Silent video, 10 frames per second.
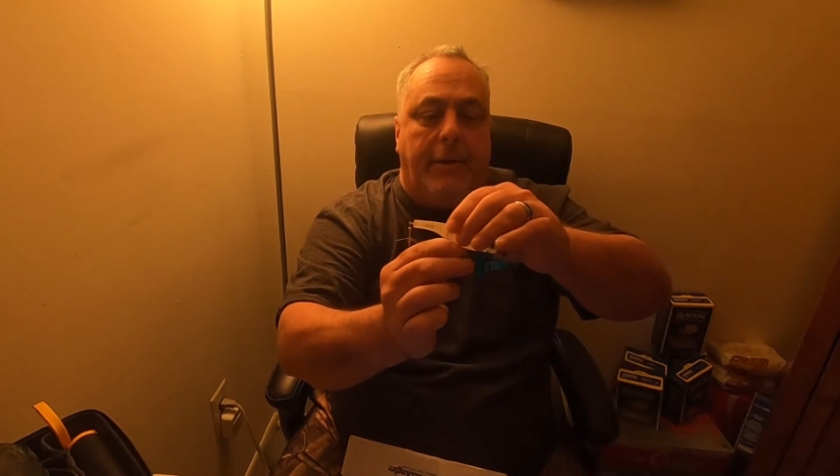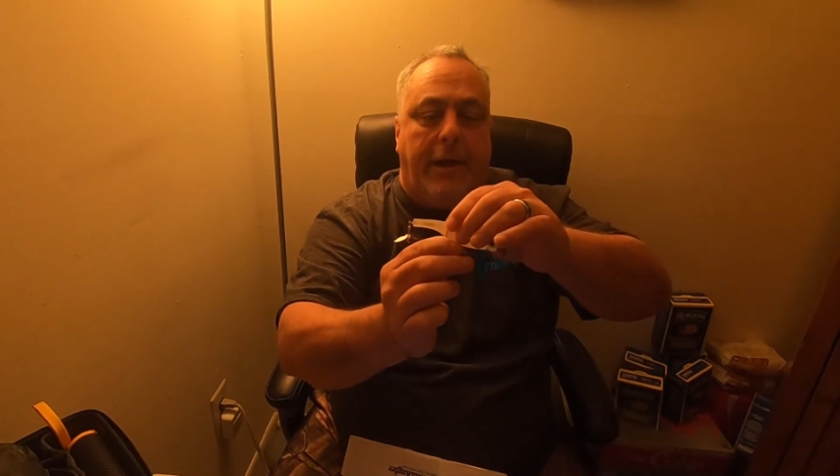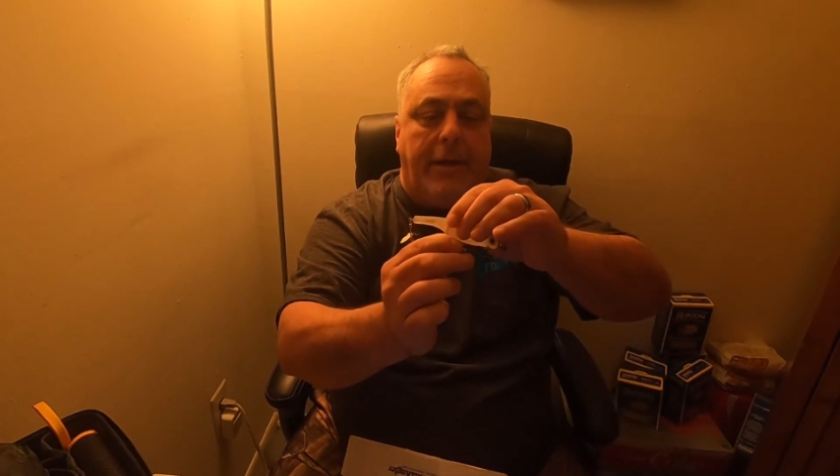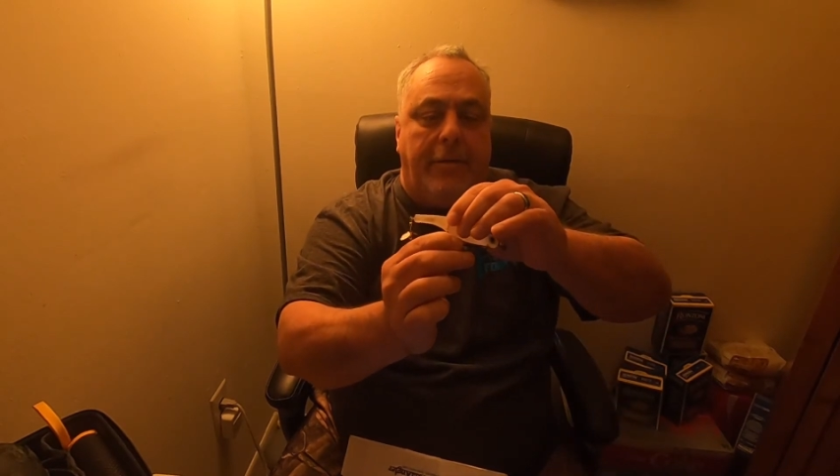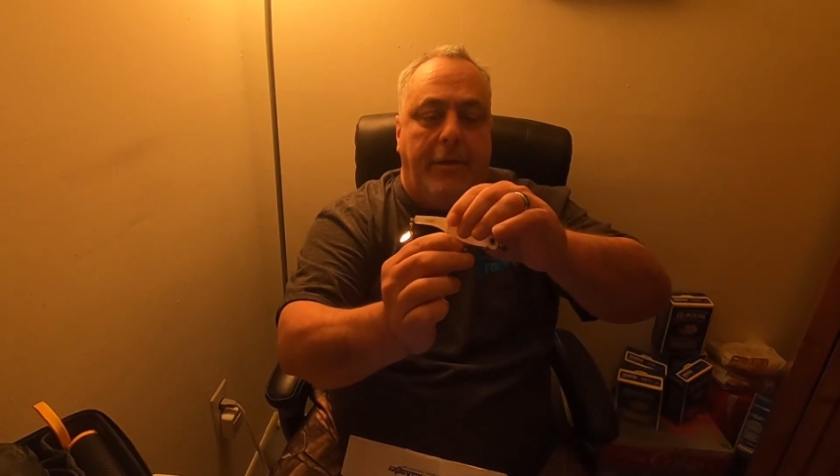
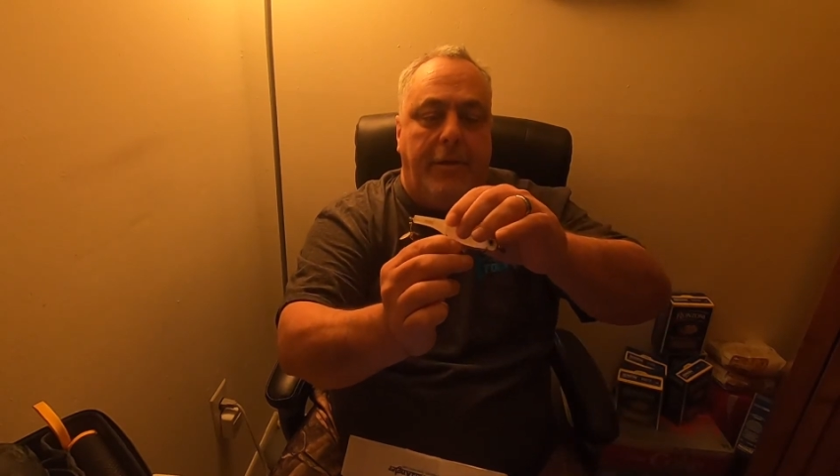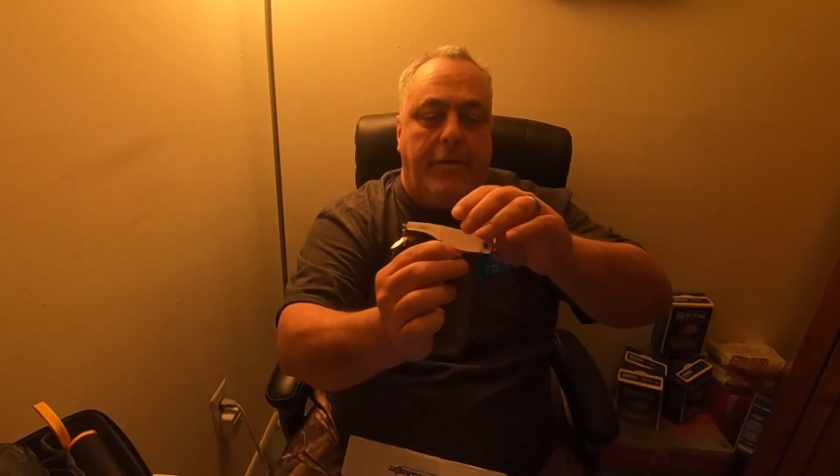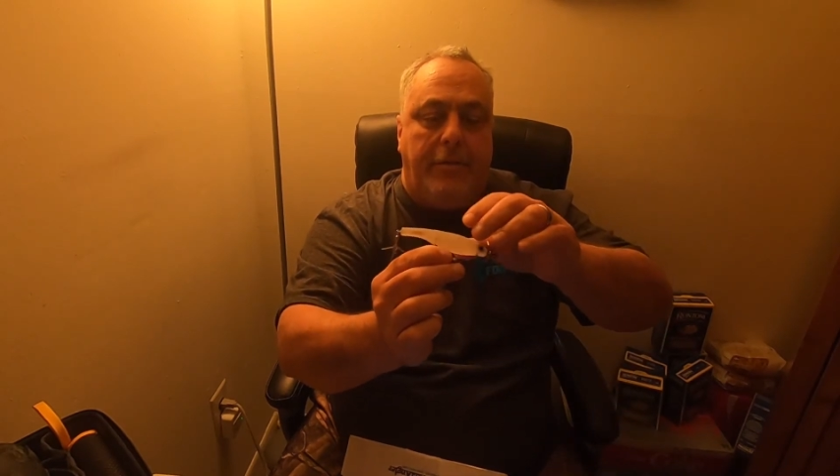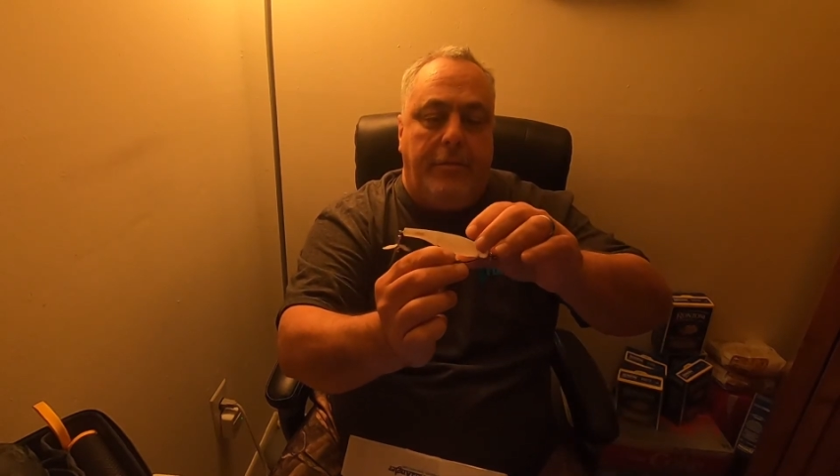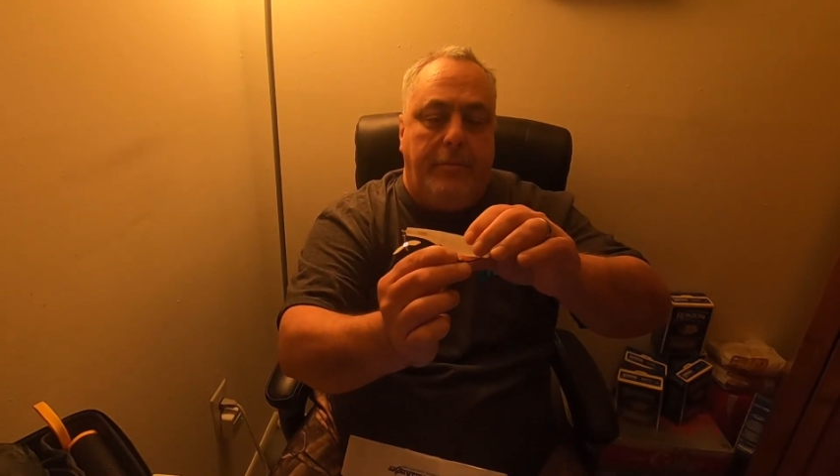I can see
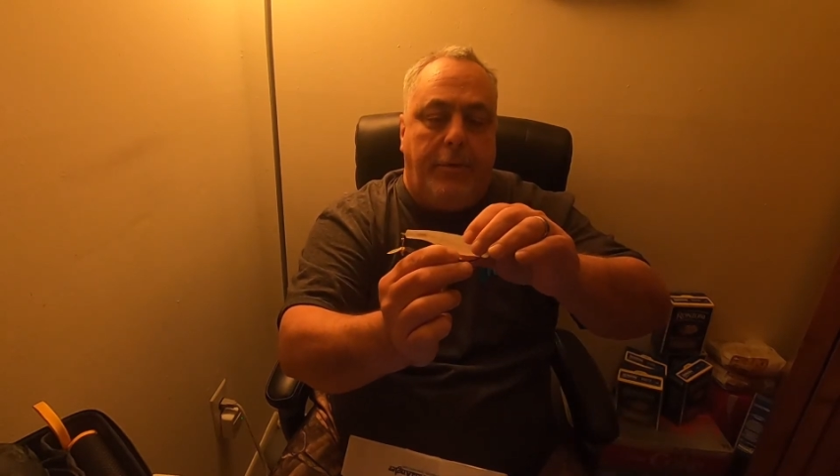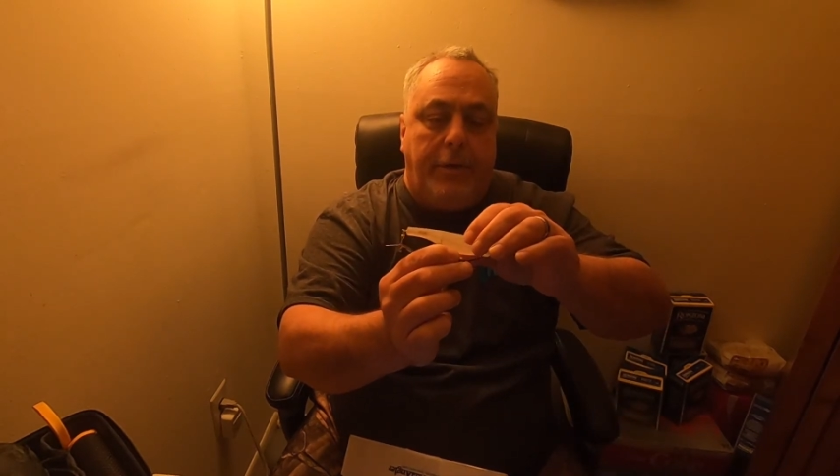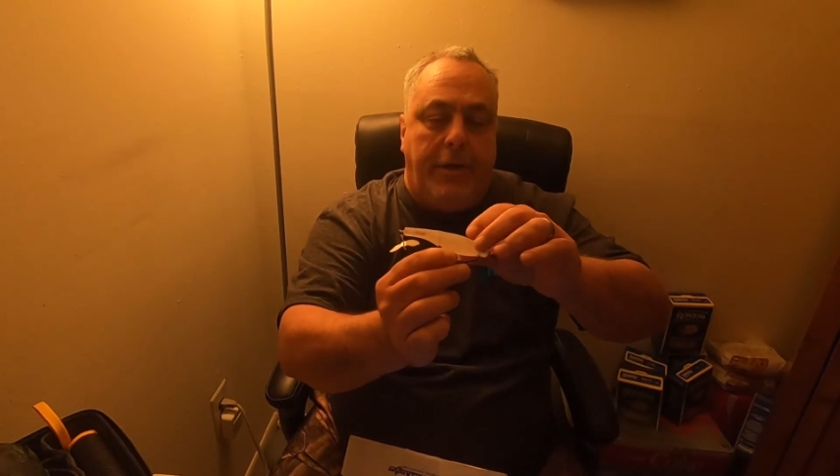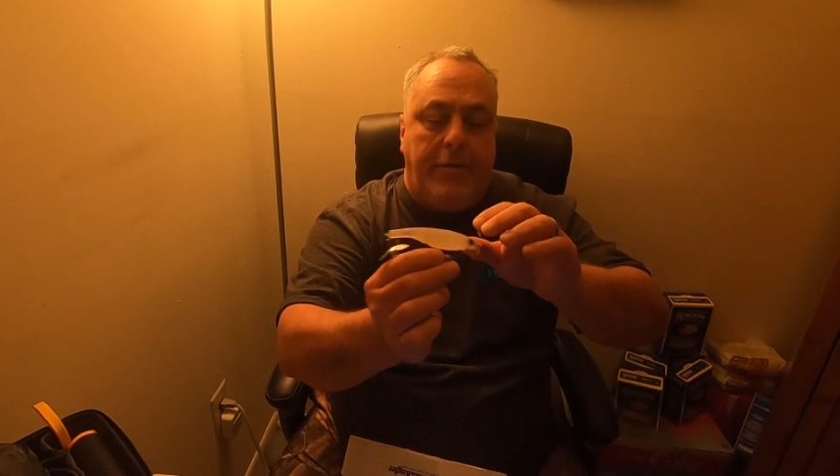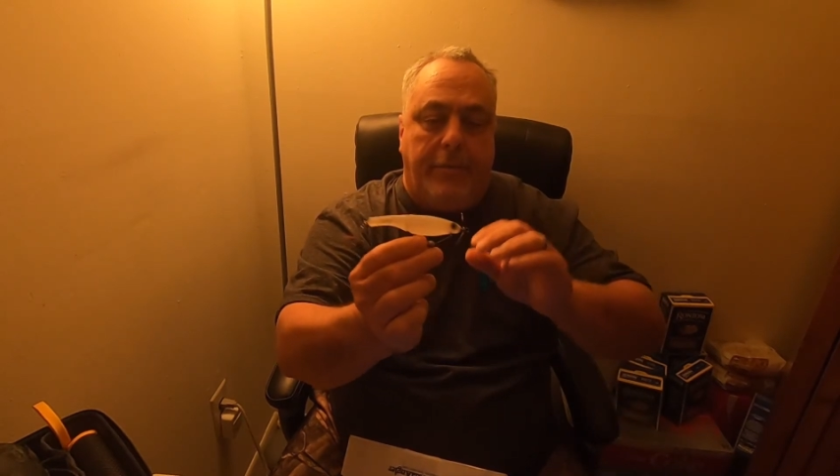this
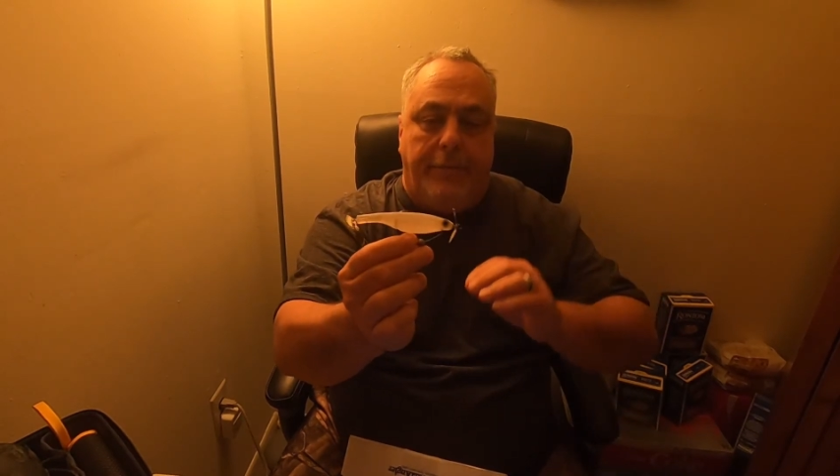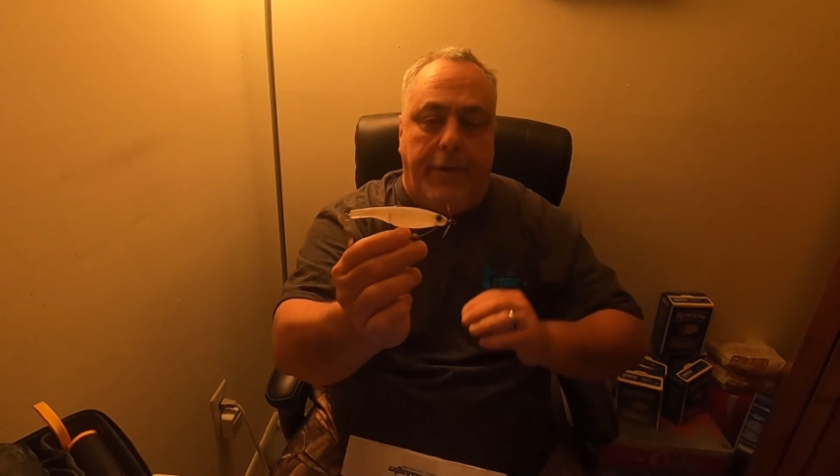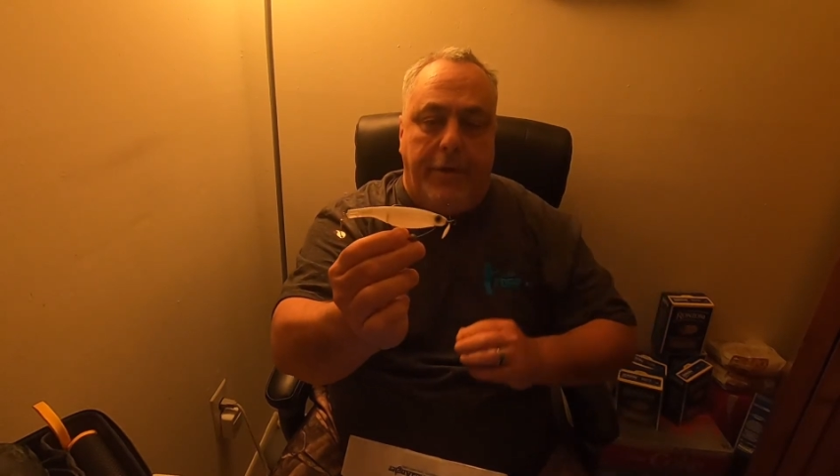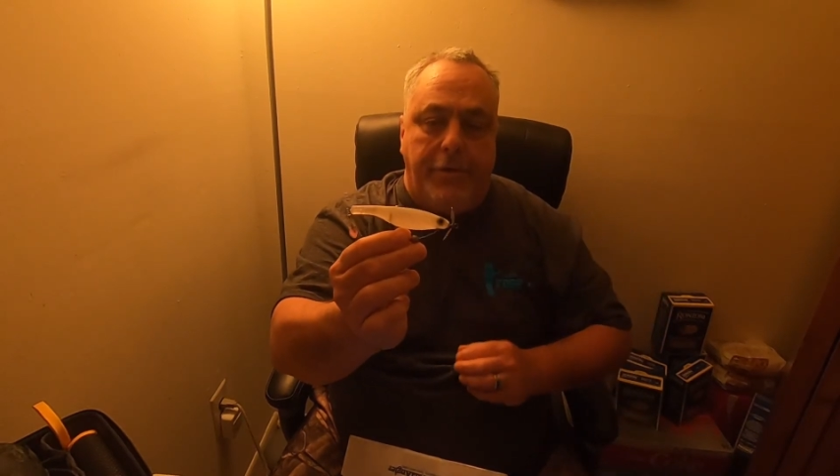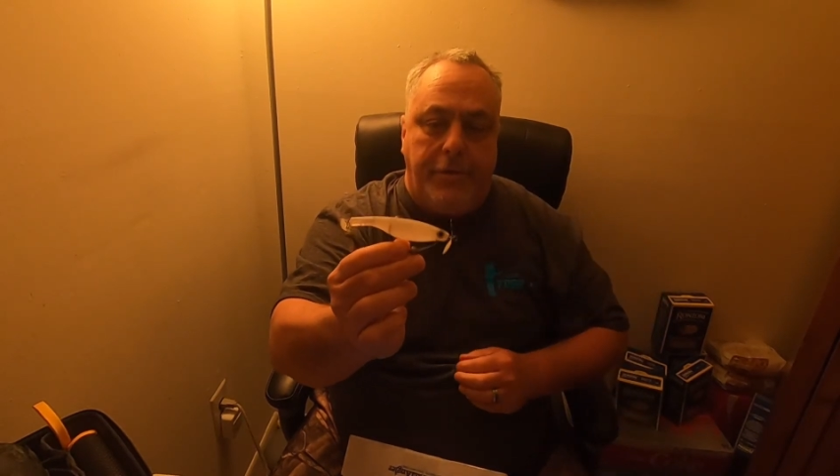pulling in some
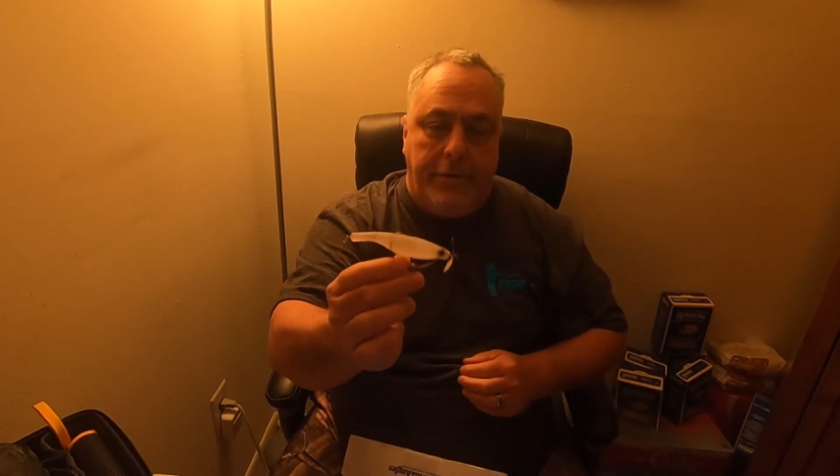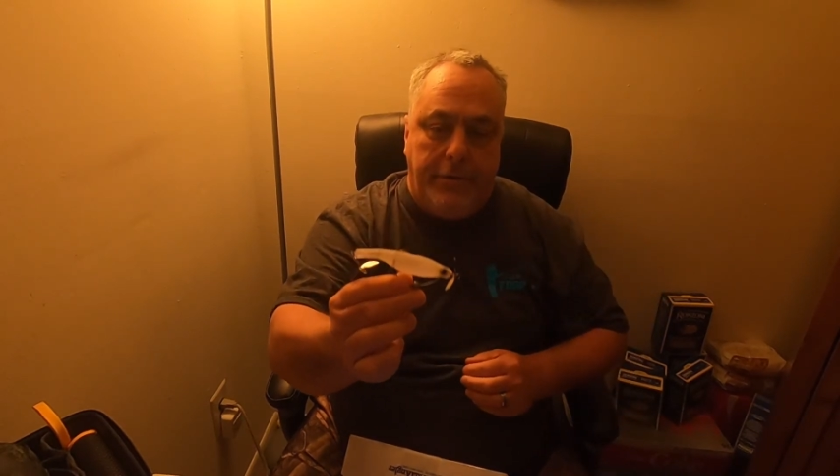fish.